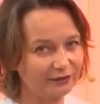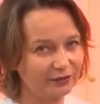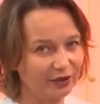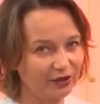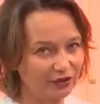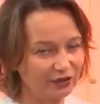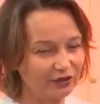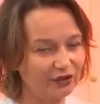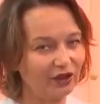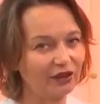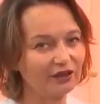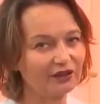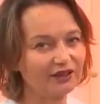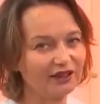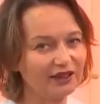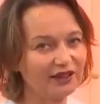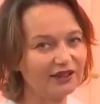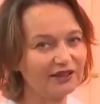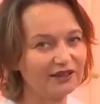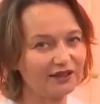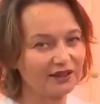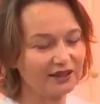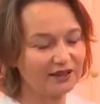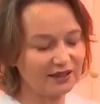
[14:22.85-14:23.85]
but not
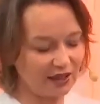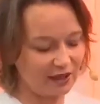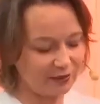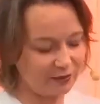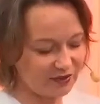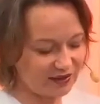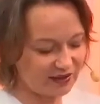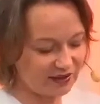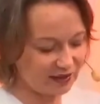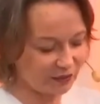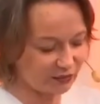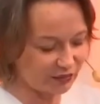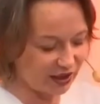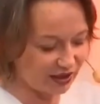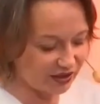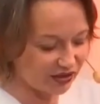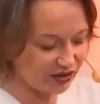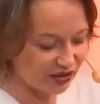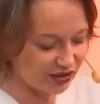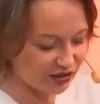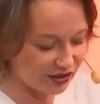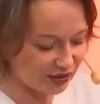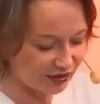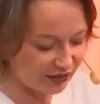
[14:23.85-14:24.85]
in the same
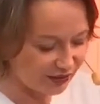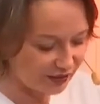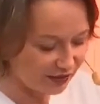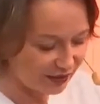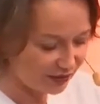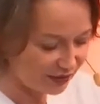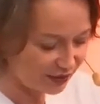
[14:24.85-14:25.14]
syringe.